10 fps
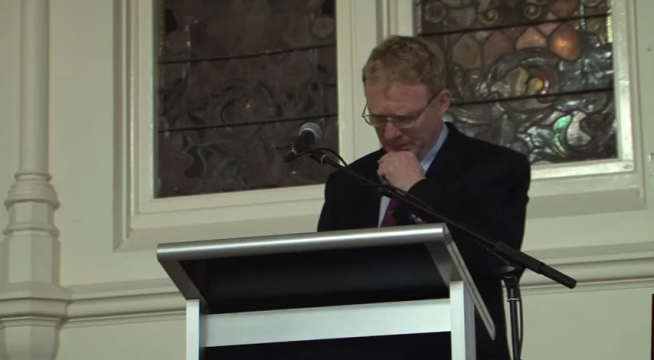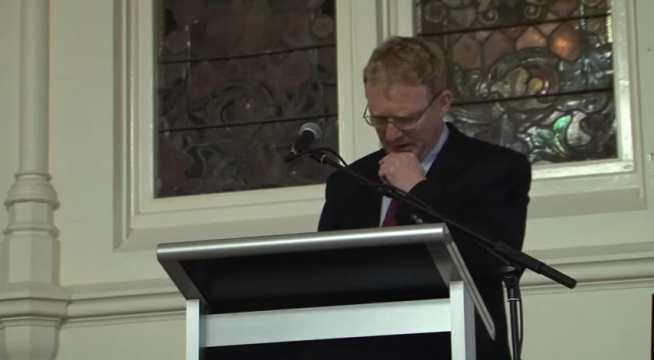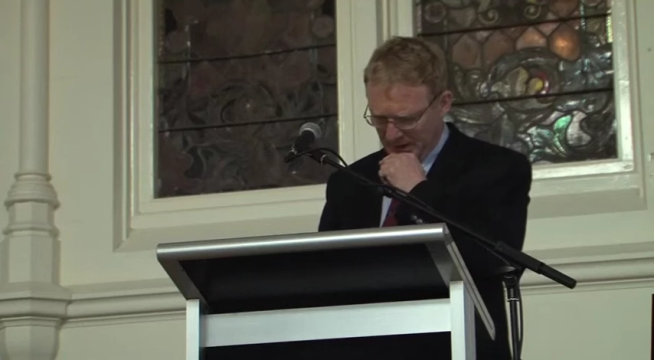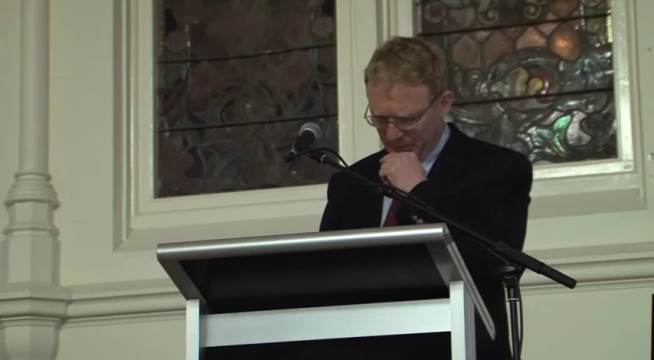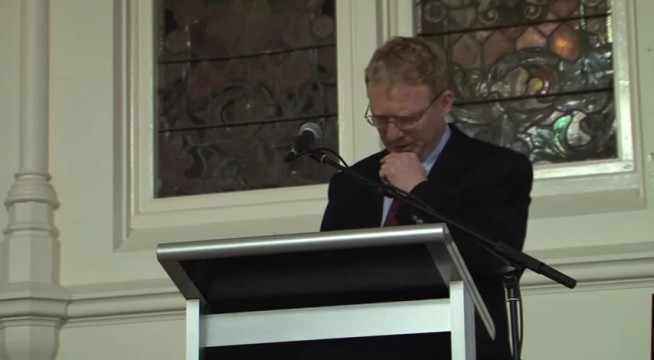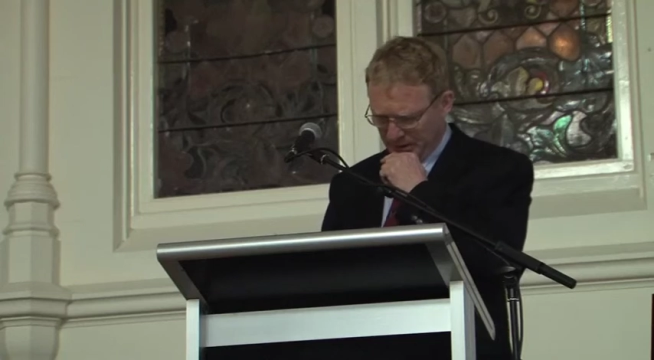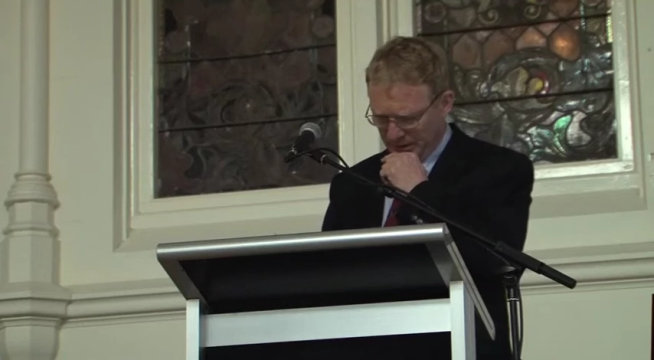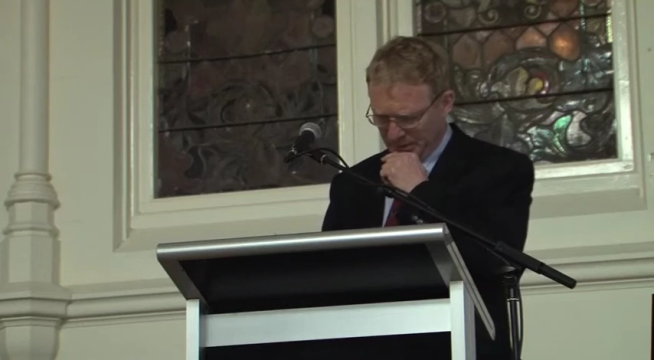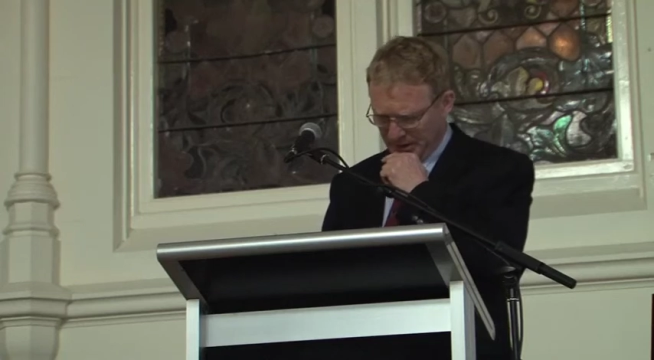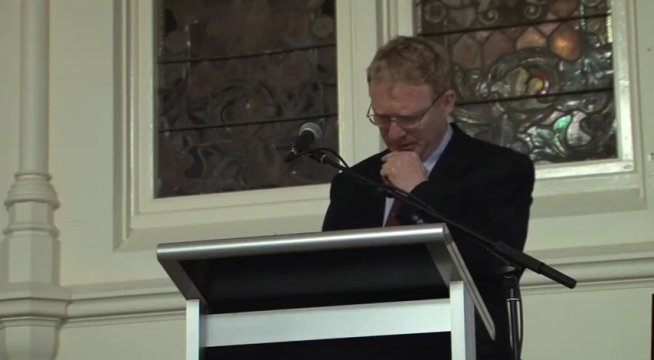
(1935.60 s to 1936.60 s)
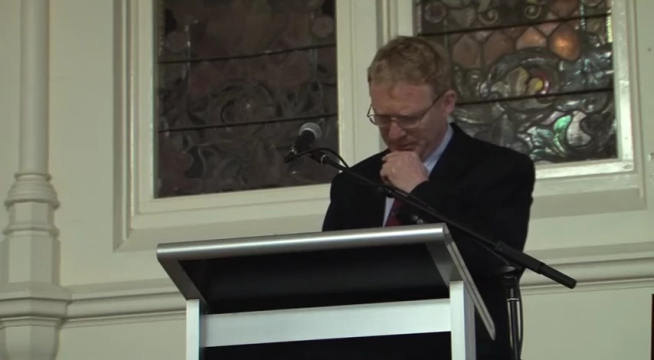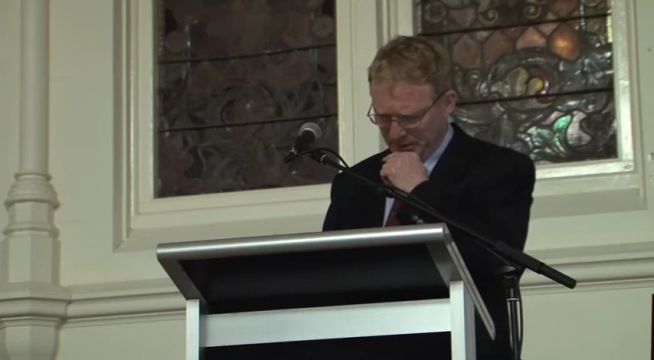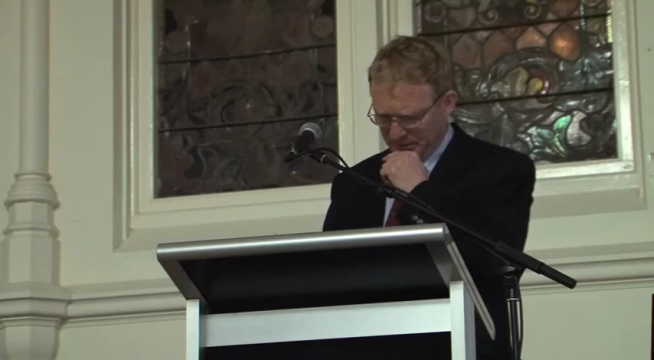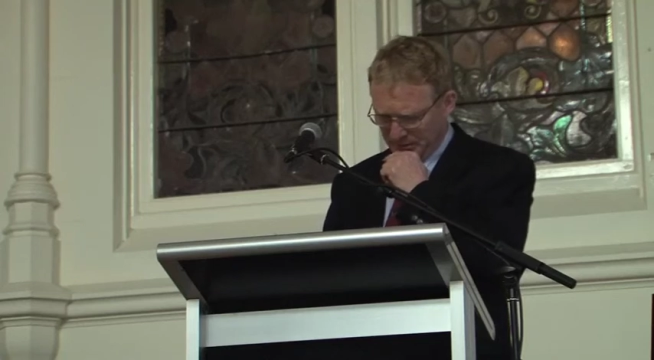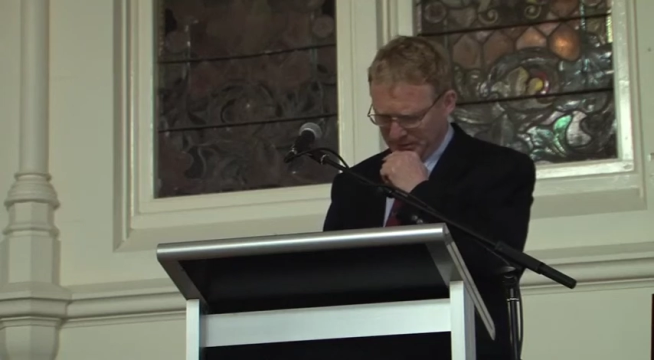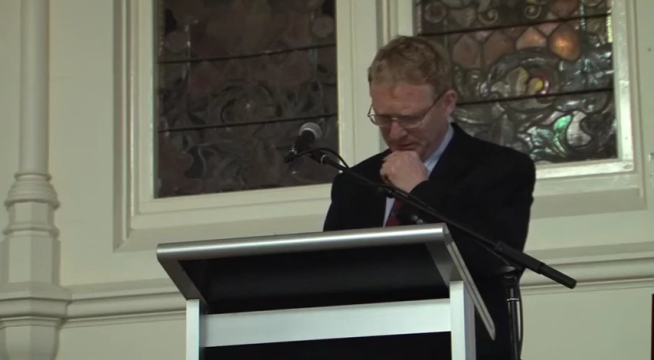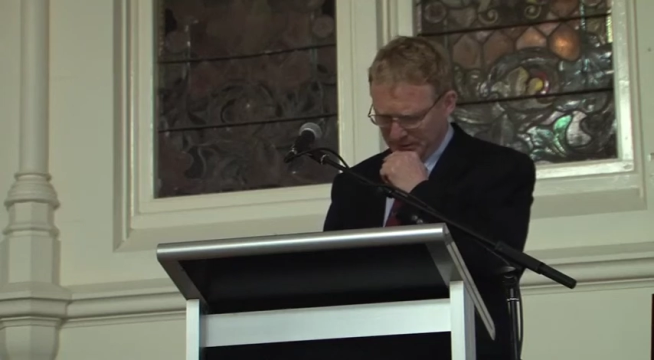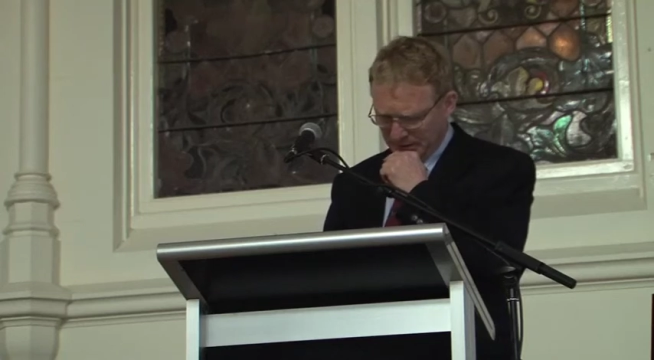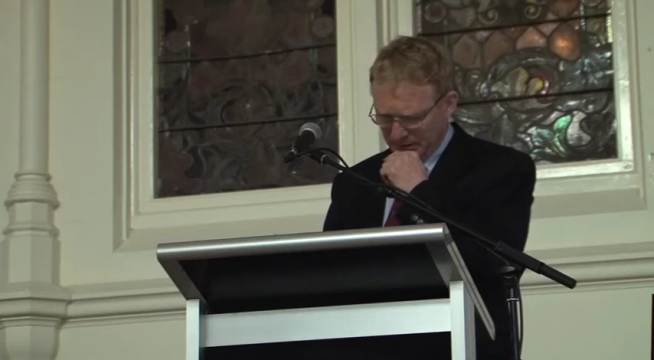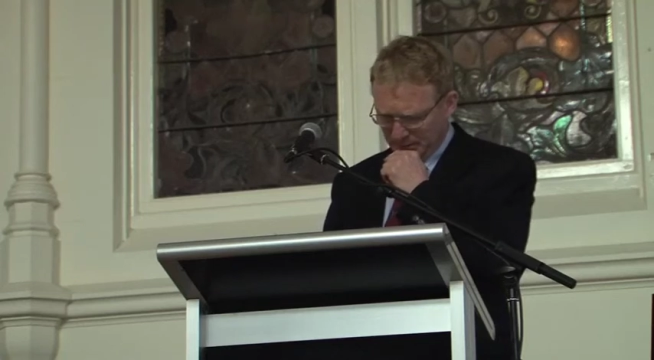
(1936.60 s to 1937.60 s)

about how we're going about this process,